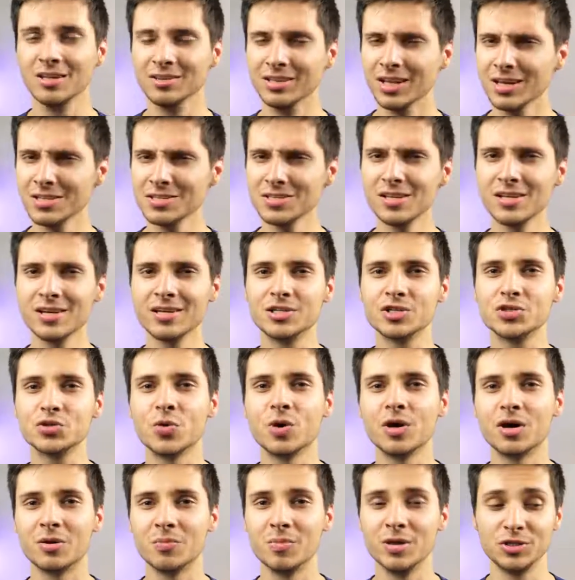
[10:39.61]
And lastly, I just
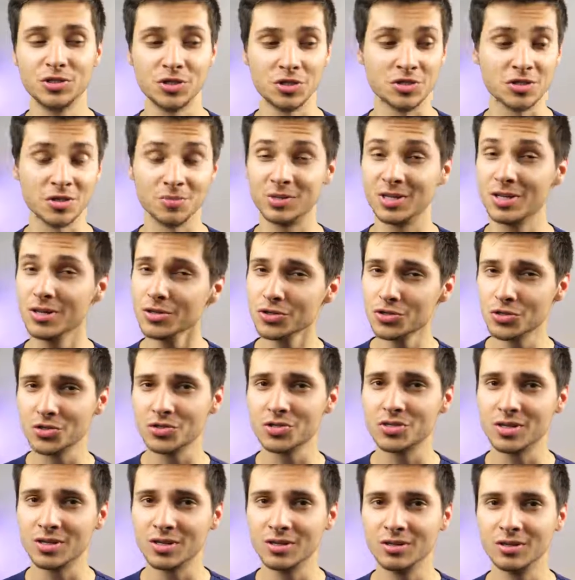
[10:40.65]
wanted to mention something
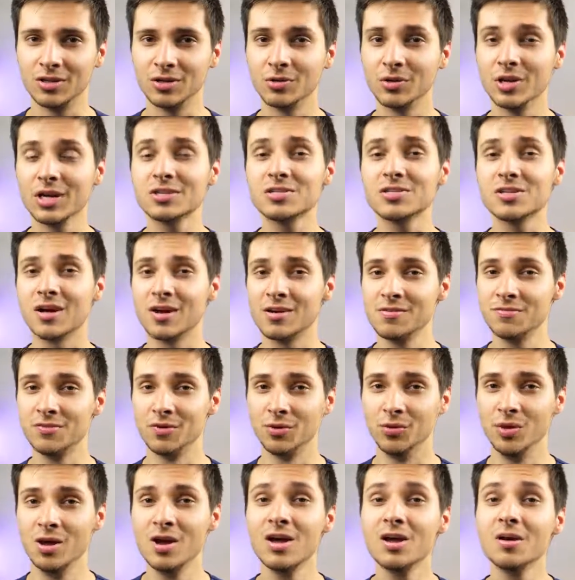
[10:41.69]
interesting. Your next
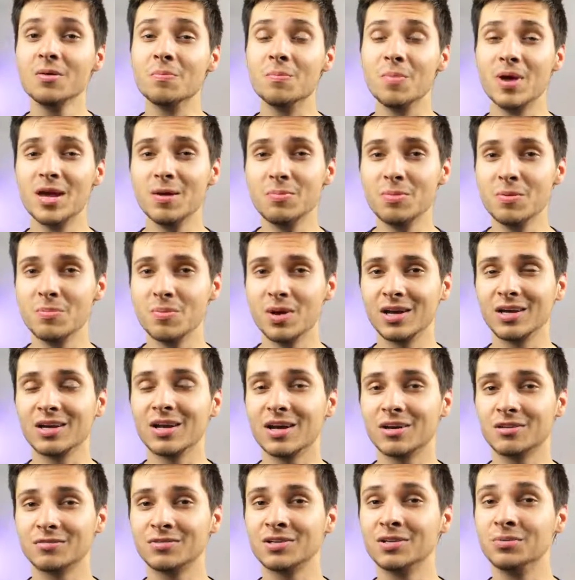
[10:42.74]
iPhone may be made
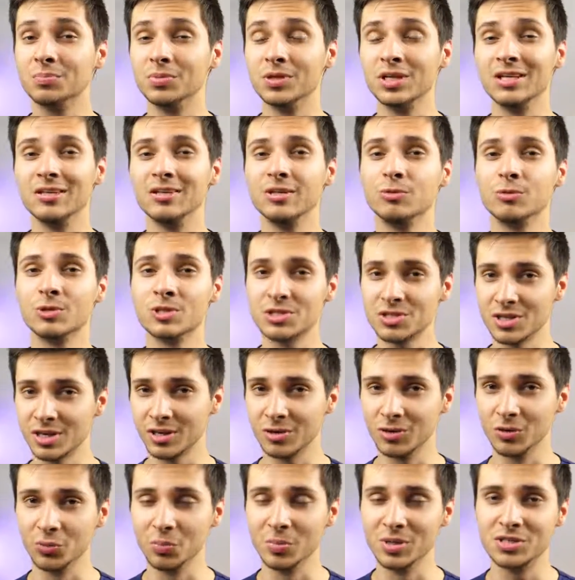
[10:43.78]
out of completely
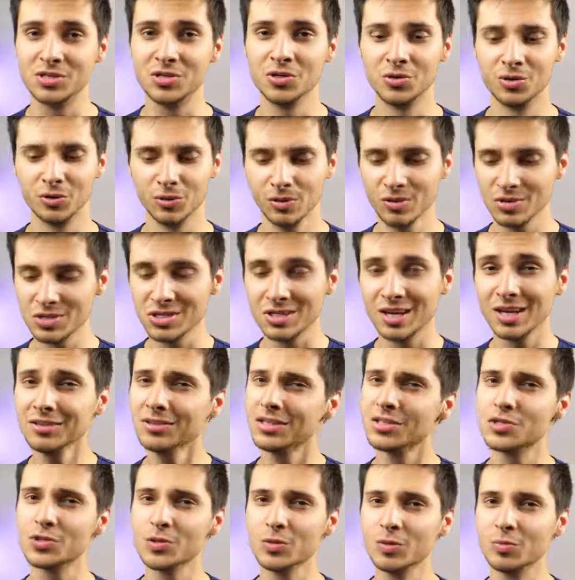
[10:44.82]
recycled materials. Not
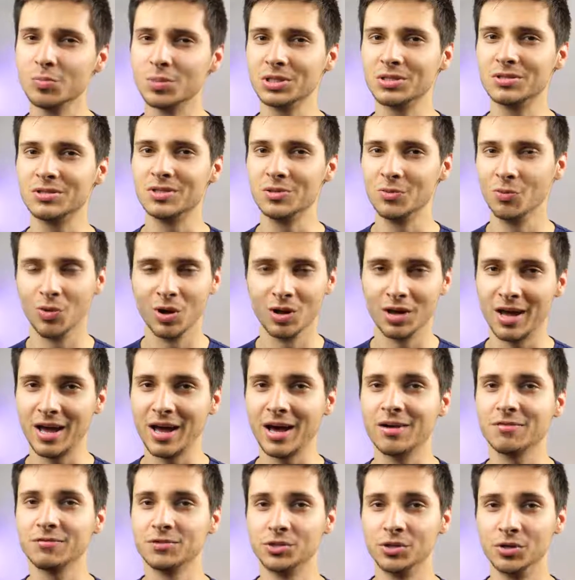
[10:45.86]
this one, but the one
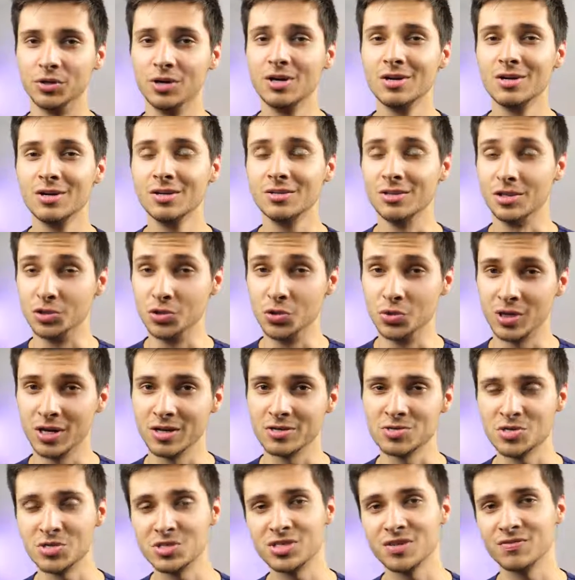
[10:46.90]
after the
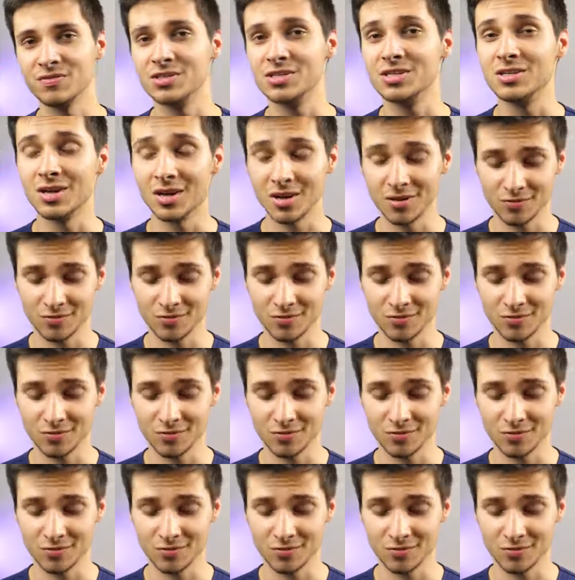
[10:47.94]
2017